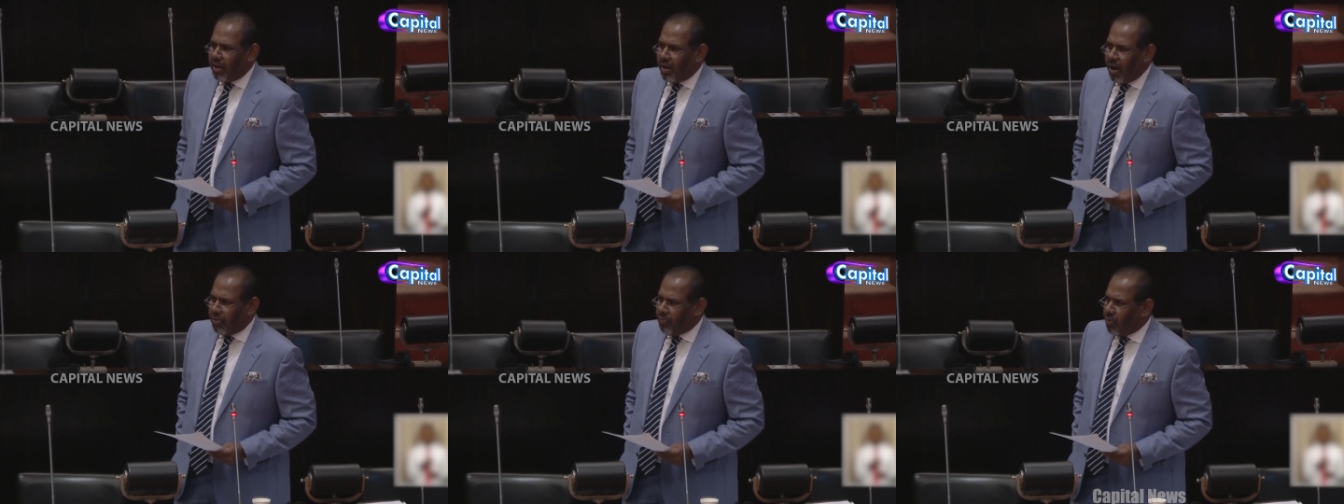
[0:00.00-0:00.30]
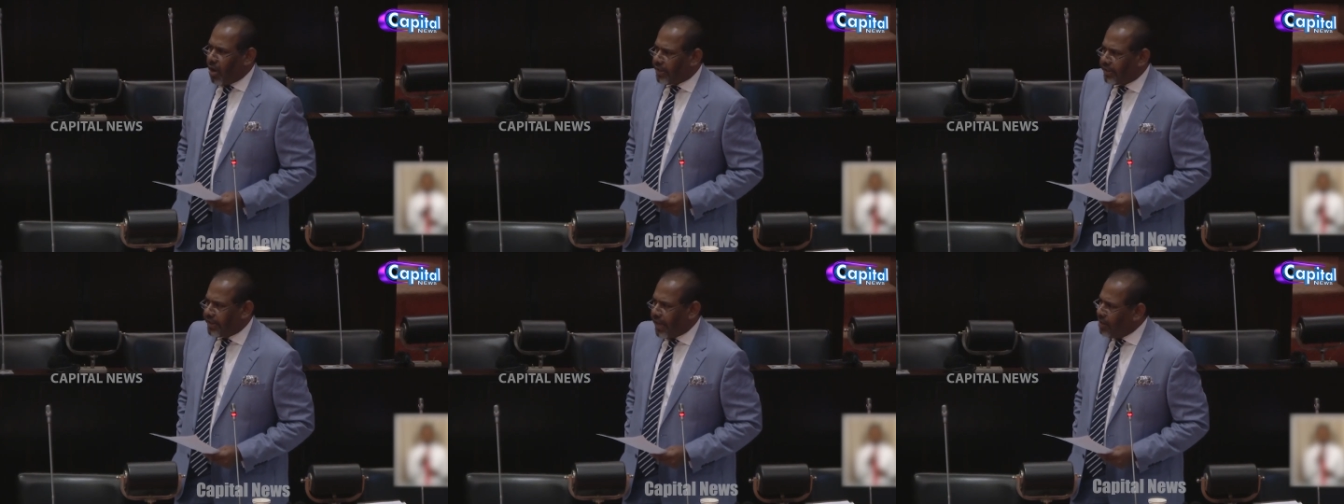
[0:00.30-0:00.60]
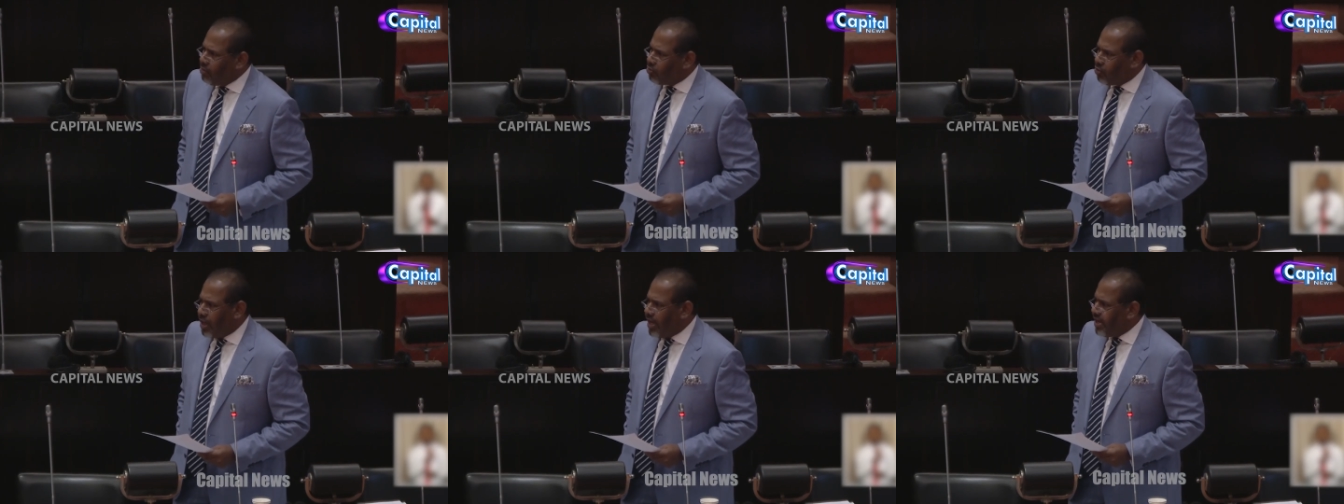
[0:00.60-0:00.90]
On what
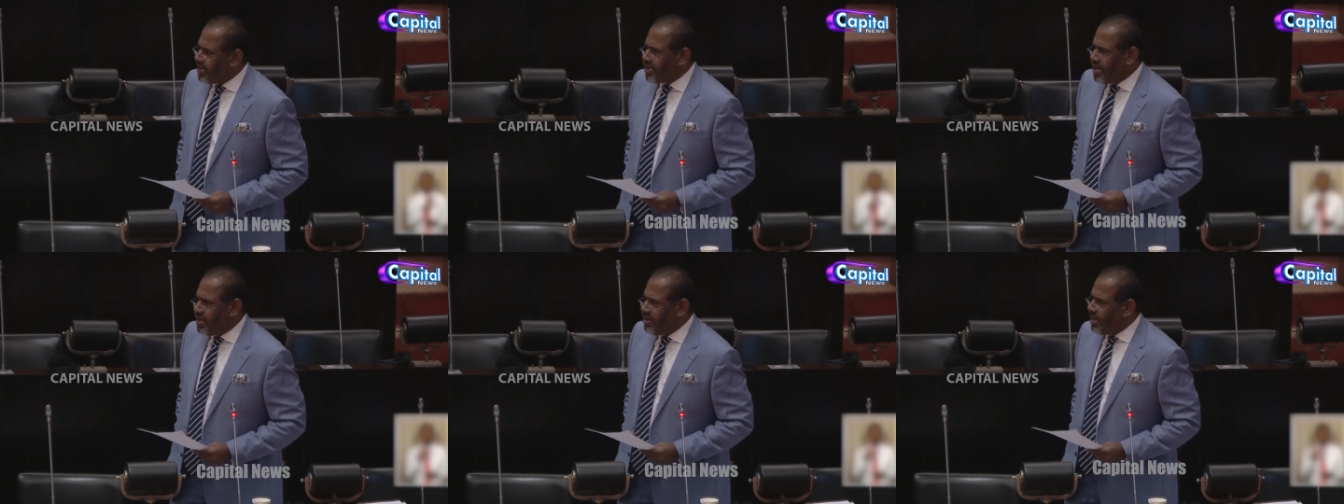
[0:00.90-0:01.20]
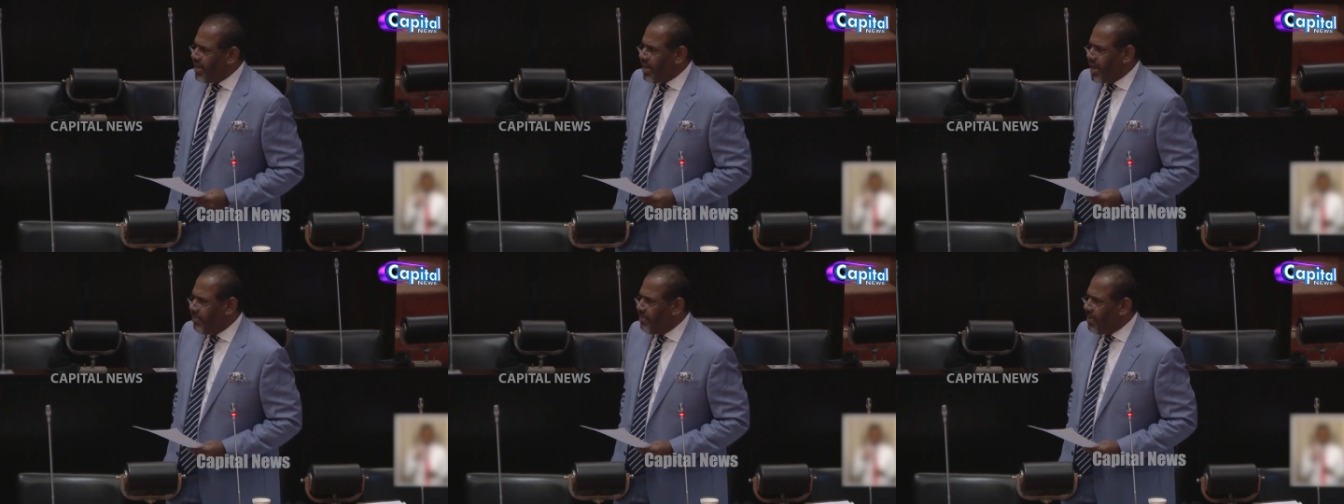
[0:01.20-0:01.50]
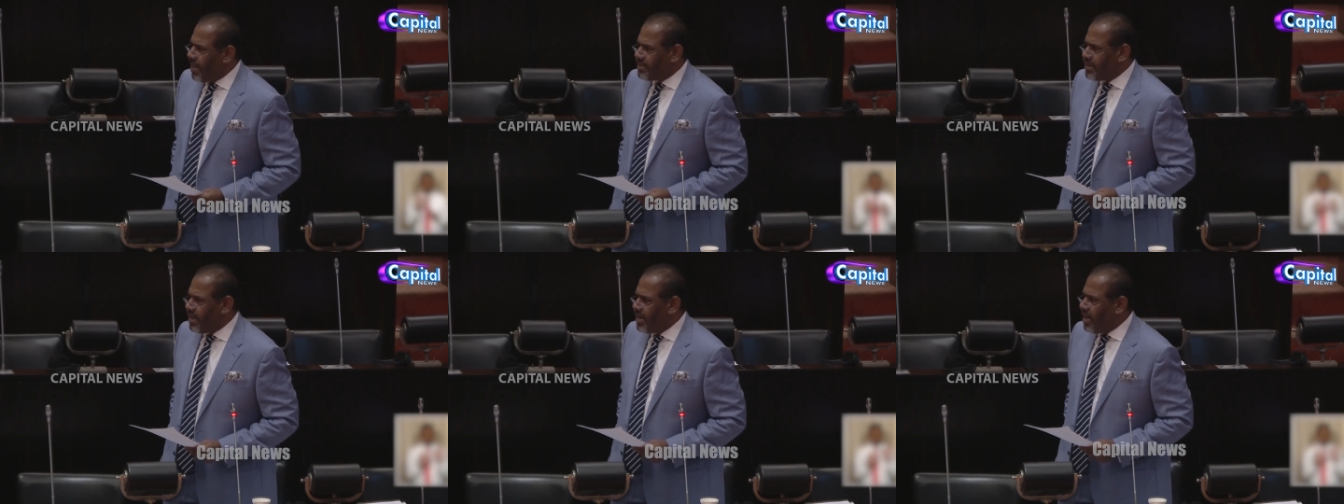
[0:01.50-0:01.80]
calculation the
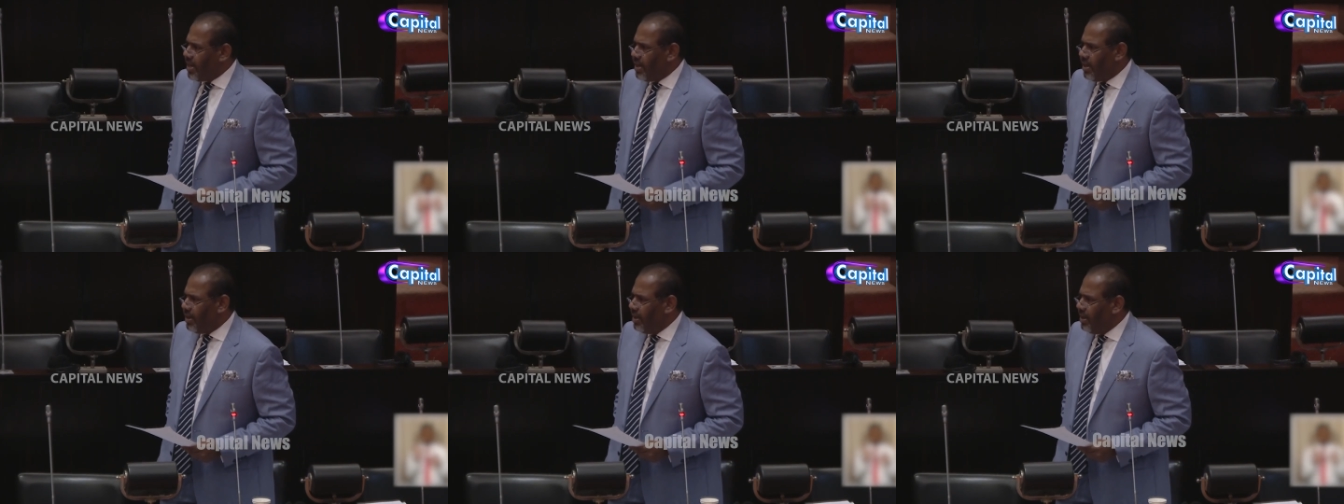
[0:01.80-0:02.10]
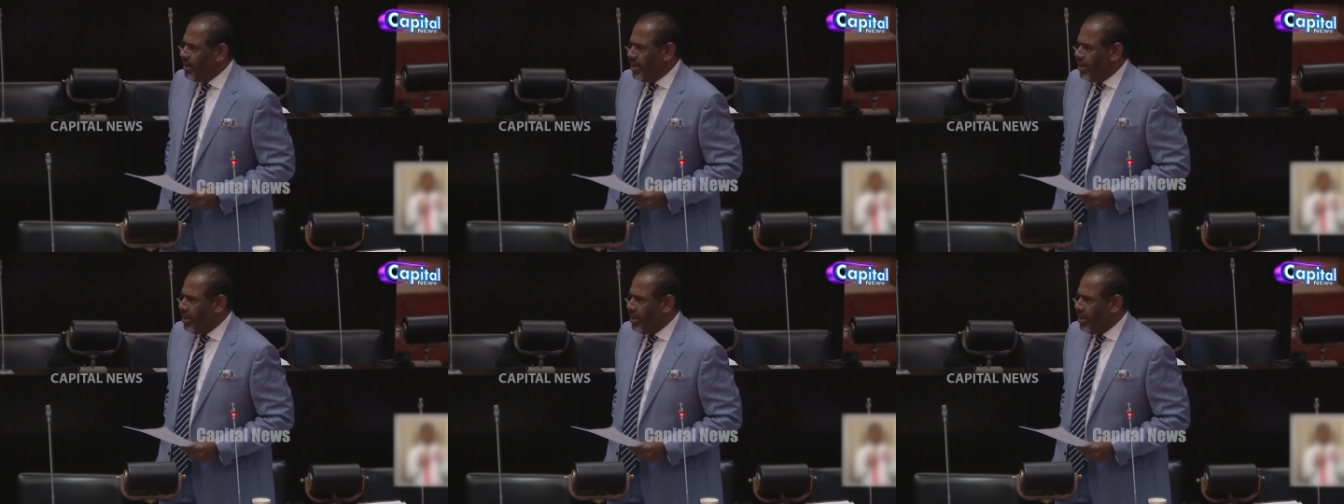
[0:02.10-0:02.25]
ambassador